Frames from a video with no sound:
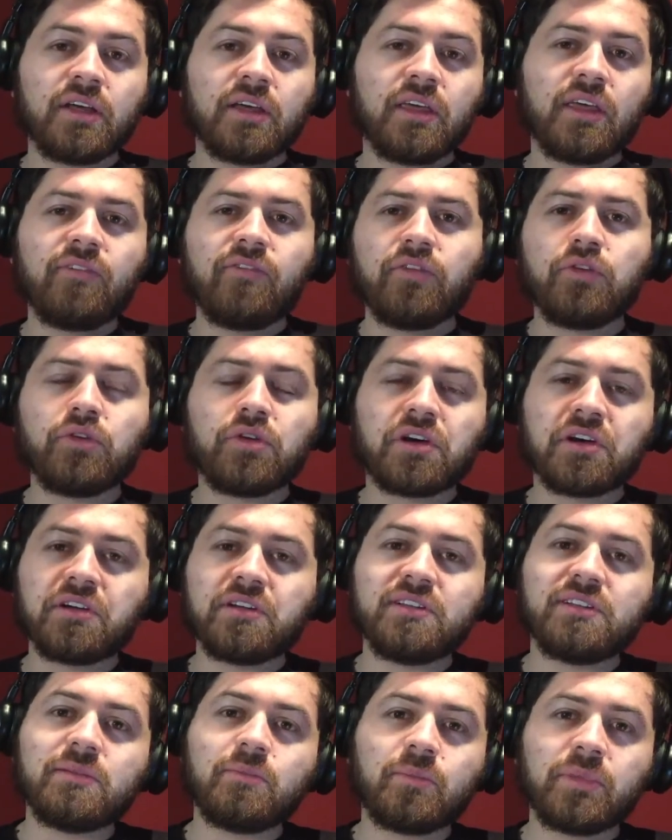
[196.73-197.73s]
If you
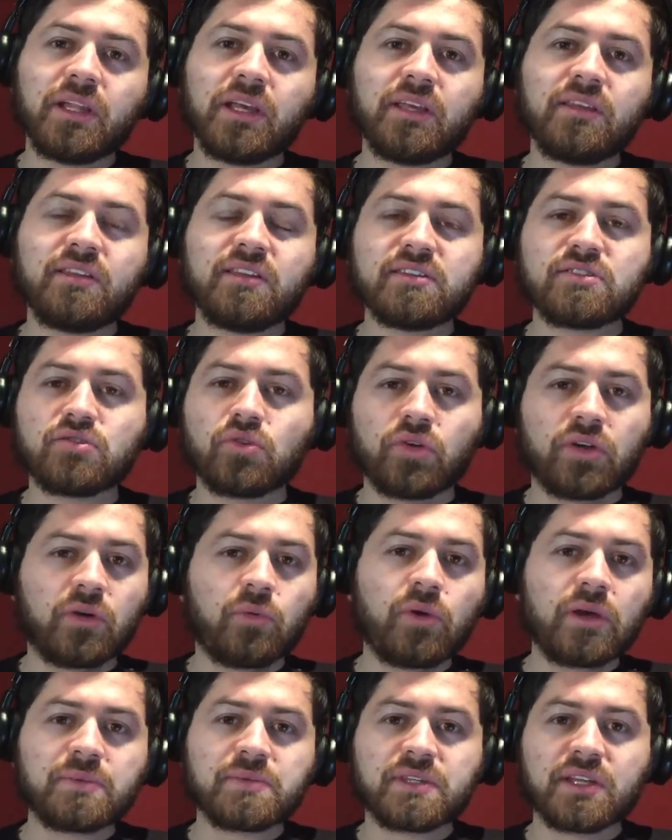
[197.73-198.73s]
currently play this on a
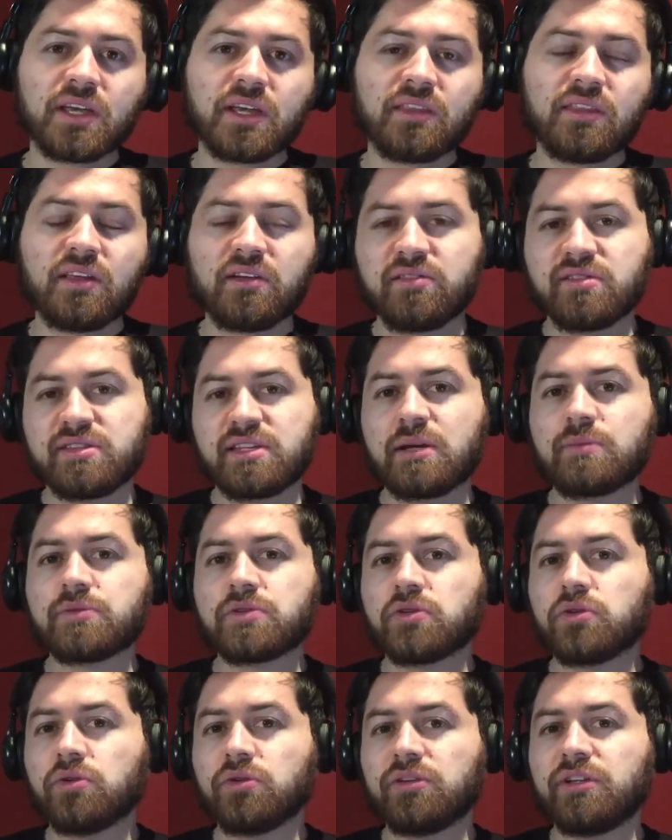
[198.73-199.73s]
website, there is
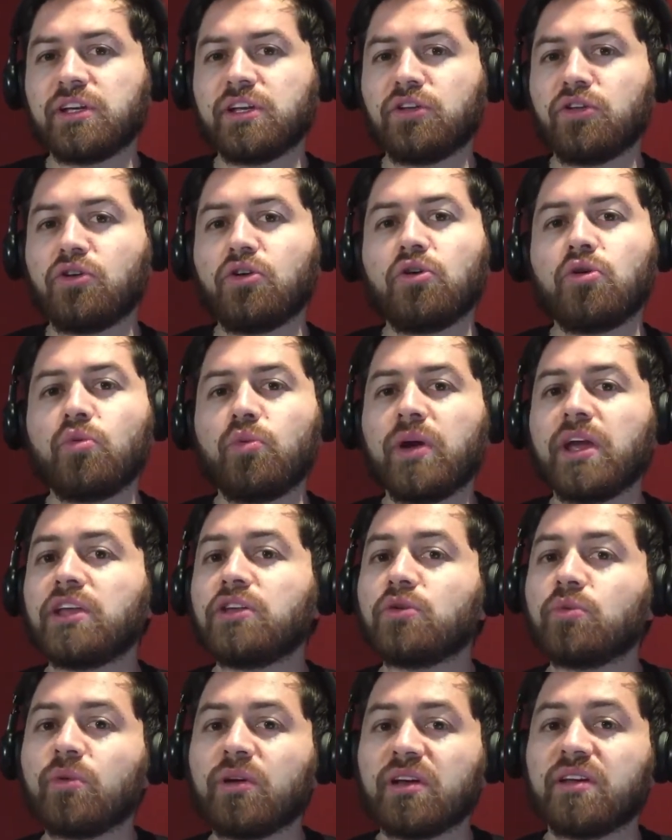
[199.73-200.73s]
absolutely no way
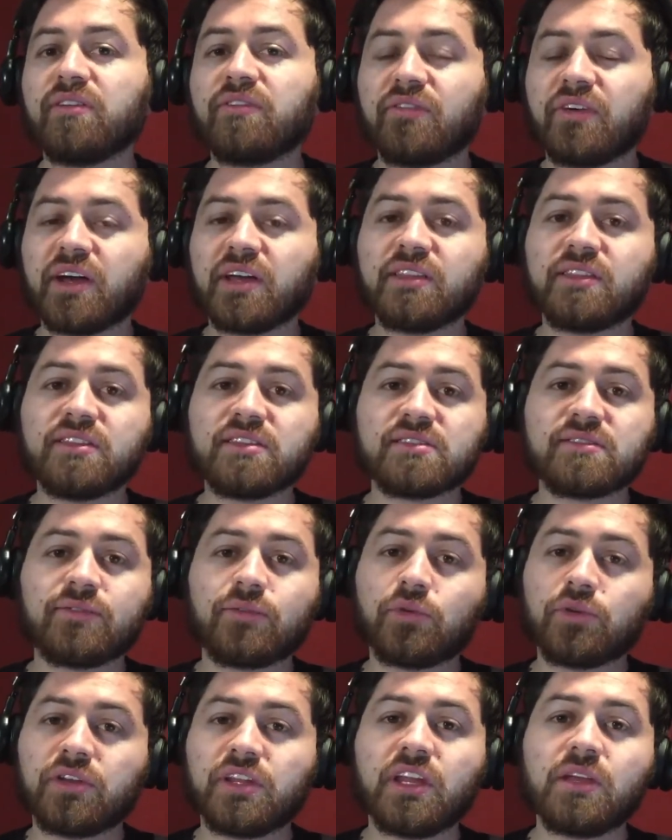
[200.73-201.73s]
to verify this
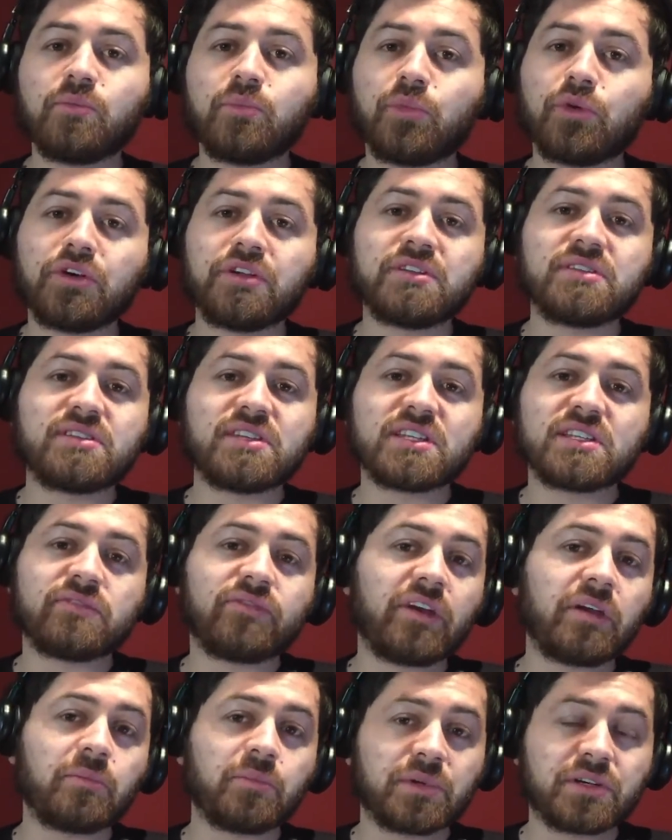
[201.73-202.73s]

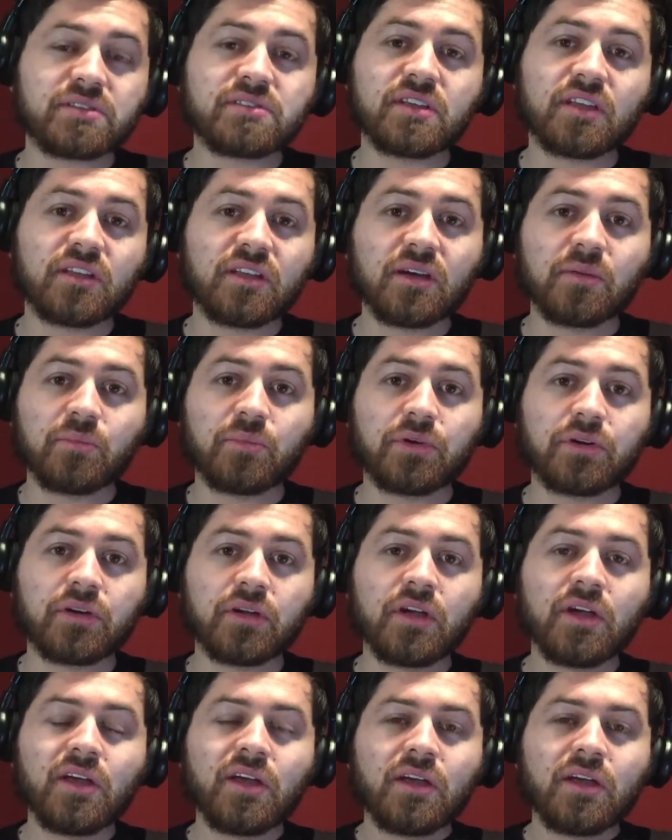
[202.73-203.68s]
48.65% number.